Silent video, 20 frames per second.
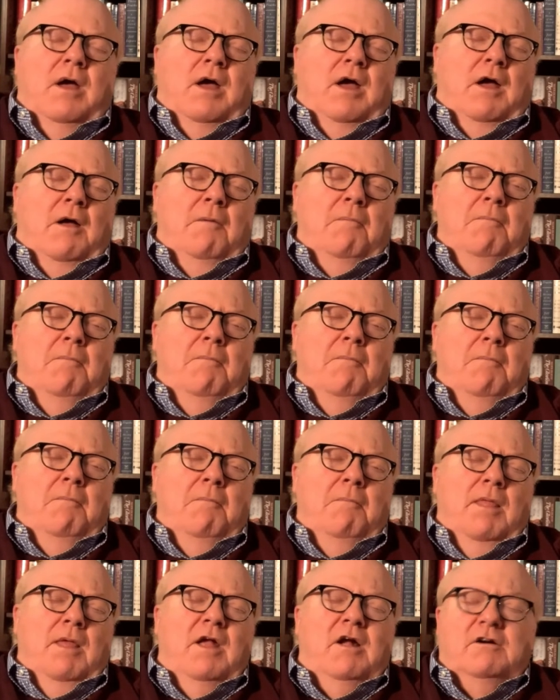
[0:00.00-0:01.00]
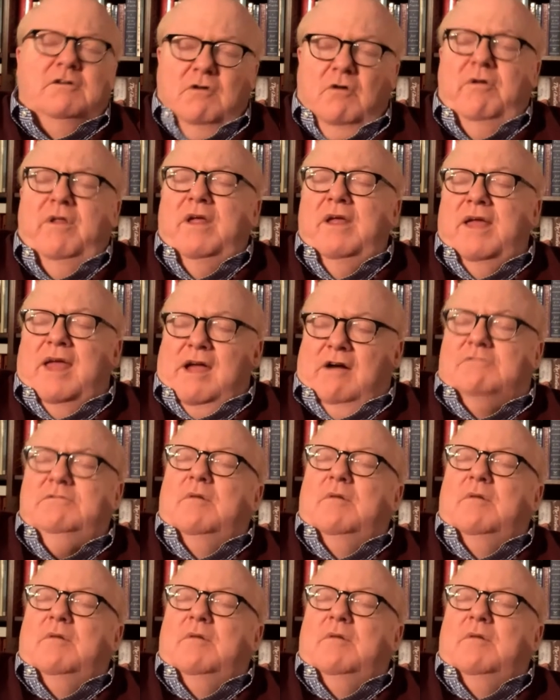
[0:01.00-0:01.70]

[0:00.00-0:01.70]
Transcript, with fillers: um, including